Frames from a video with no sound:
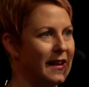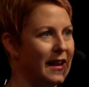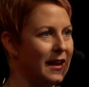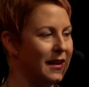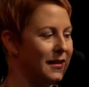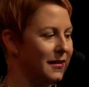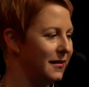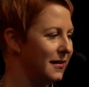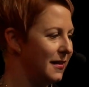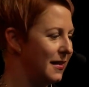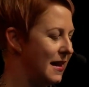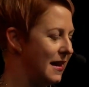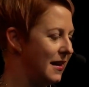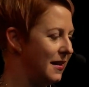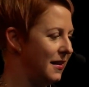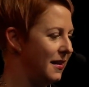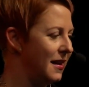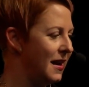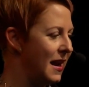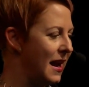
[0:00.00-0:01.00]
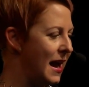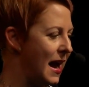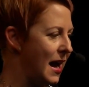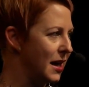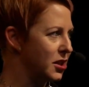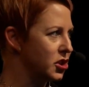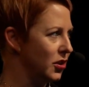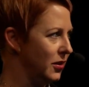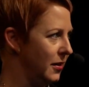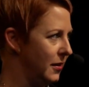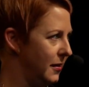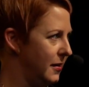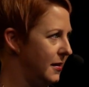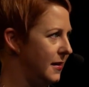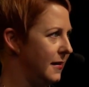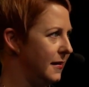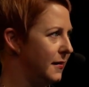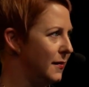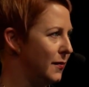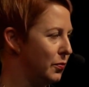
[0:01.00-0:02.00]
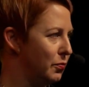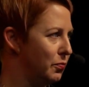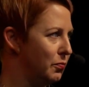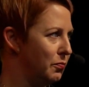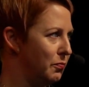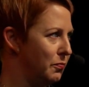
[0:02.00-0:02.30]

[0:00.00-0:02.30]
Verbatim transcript: and then actually this